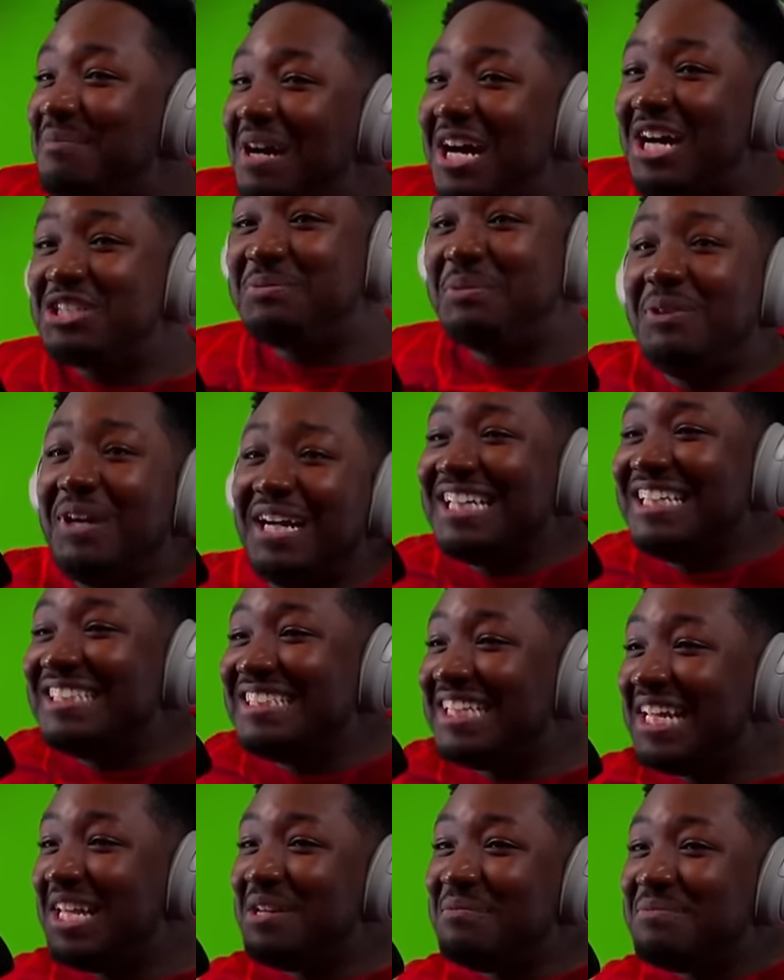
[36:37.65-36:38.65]
Miles Morales
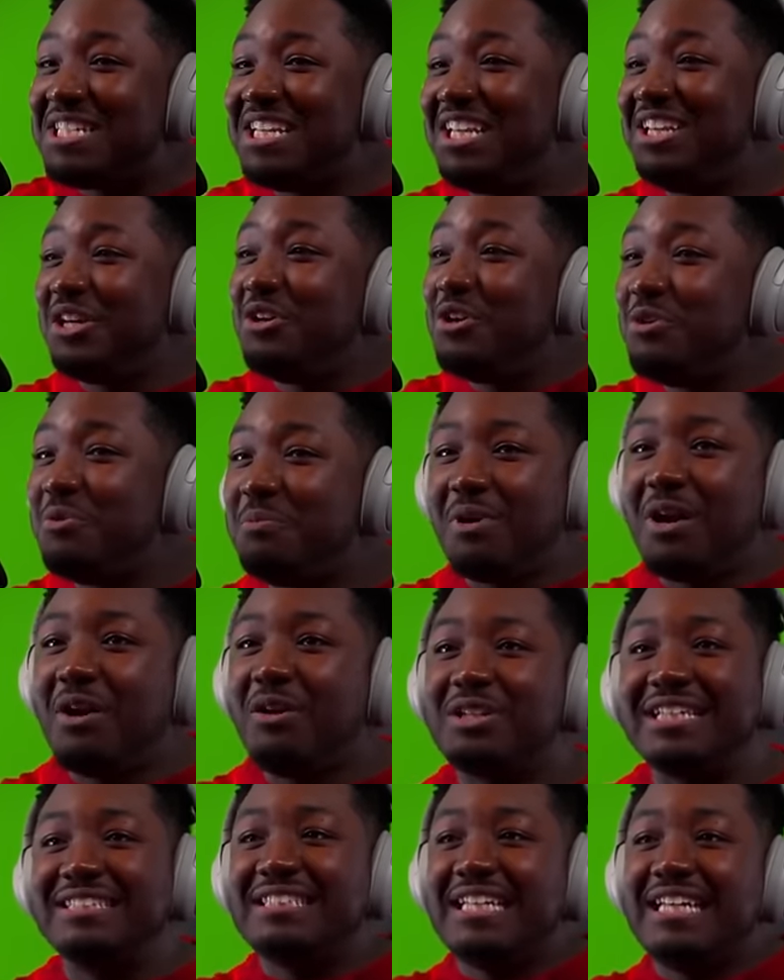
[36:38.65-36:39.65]
in the MCU, bro,
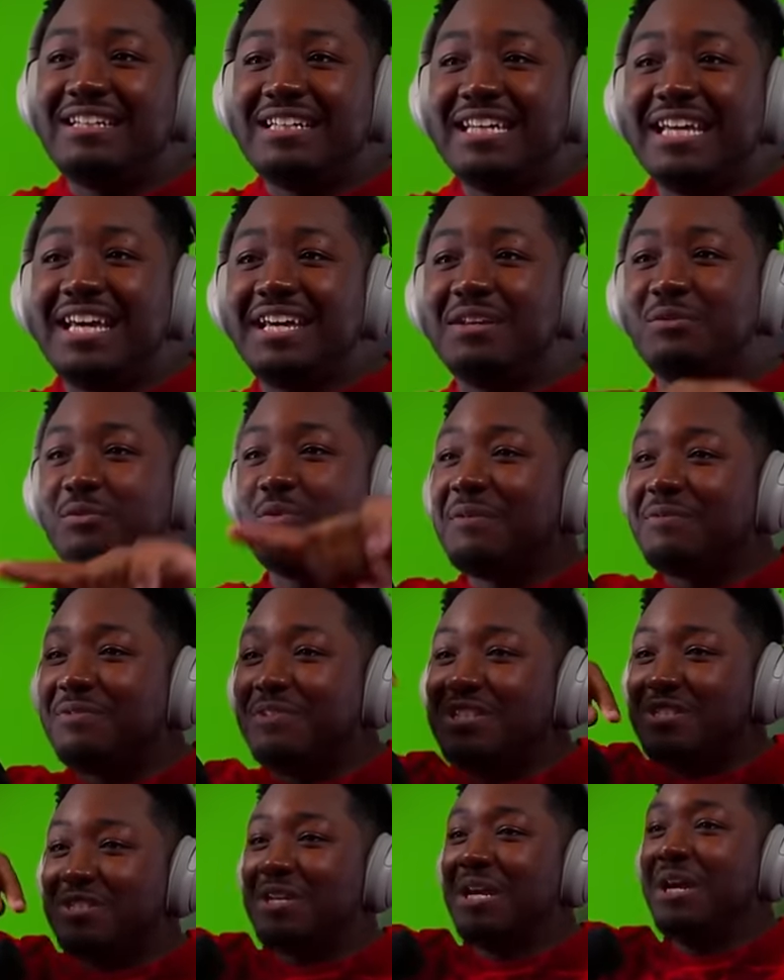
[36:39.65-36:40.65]
because he did
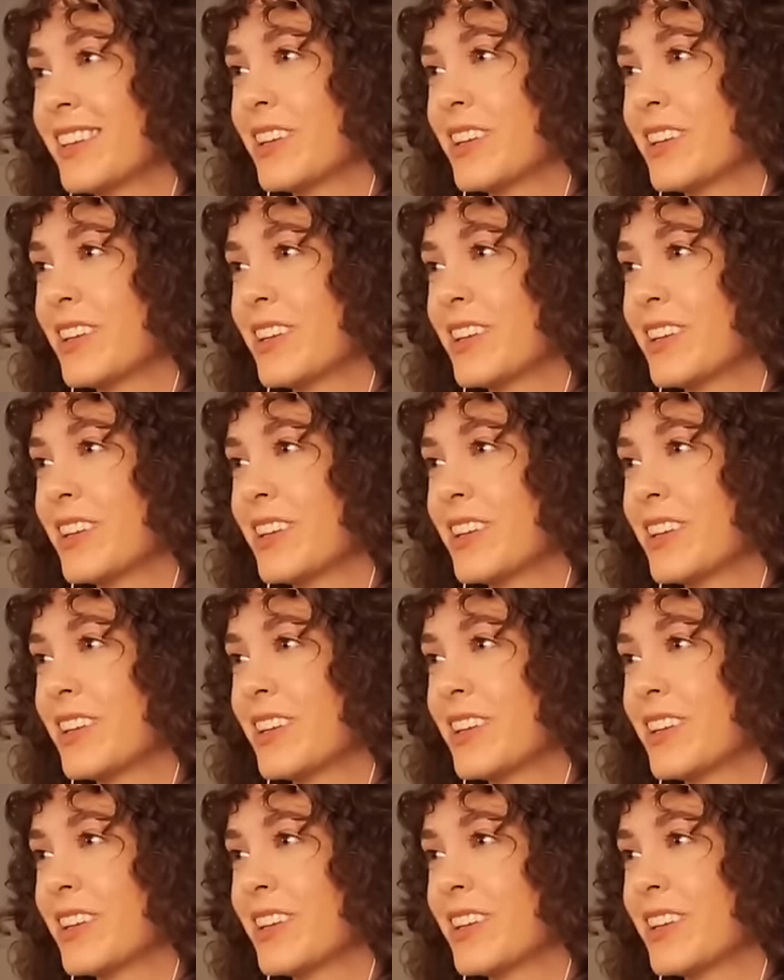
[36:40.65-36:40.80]
reference.